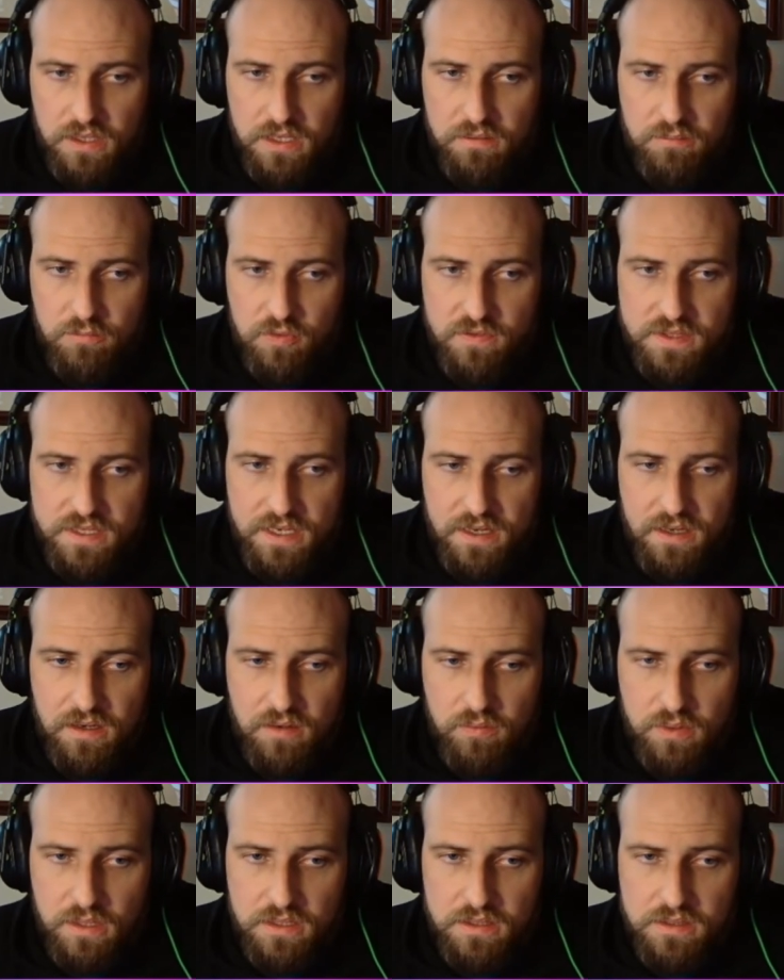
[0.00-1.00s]
king moves
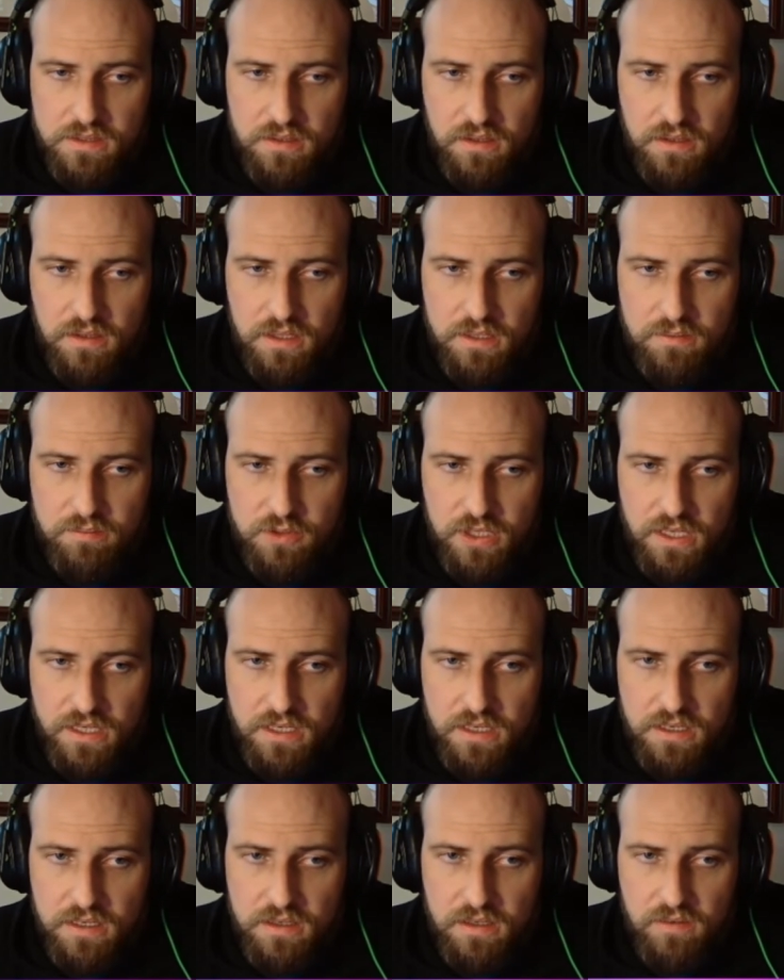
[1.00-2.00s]
down, we can keep
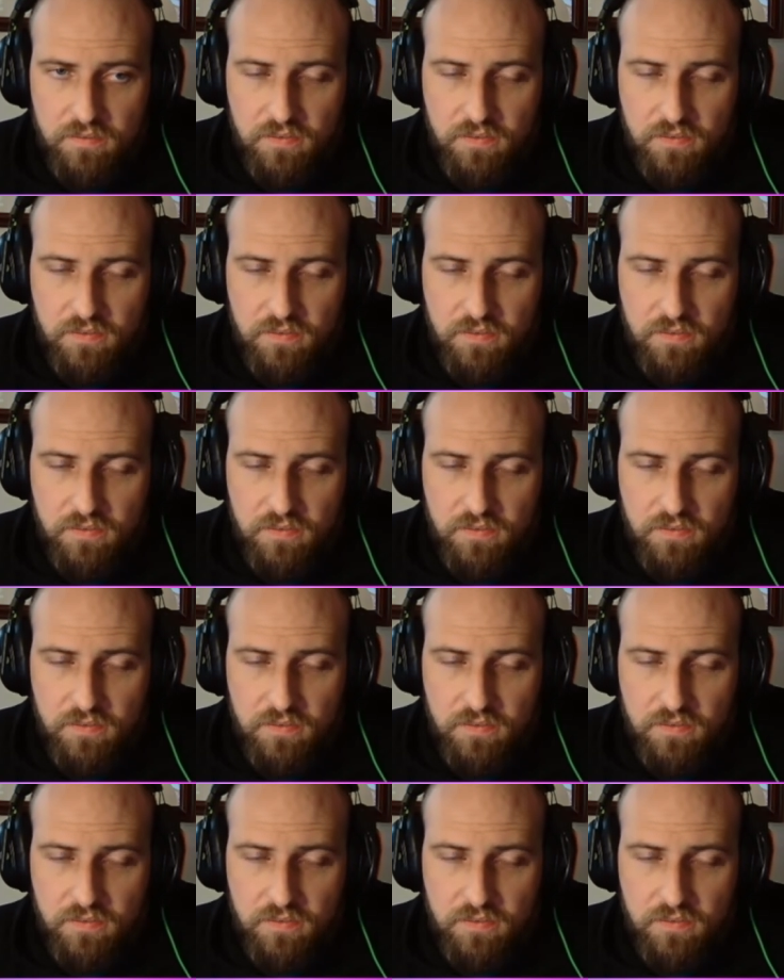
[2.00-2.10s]
checking.